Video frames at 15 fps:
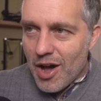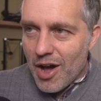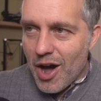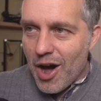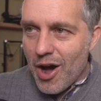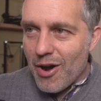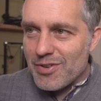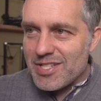
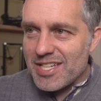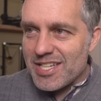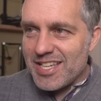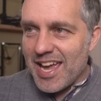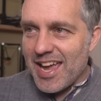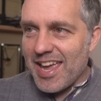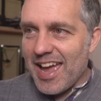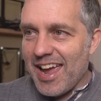Oh,
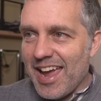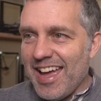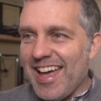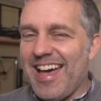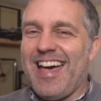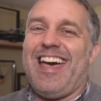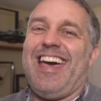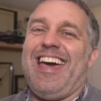DKK.
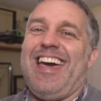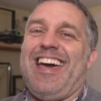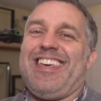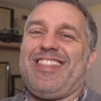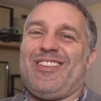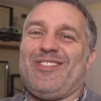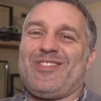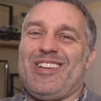I
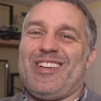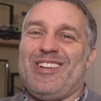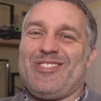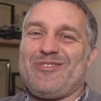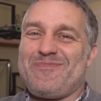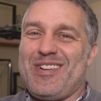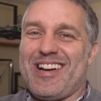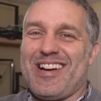thought it was
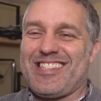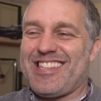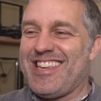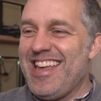$100.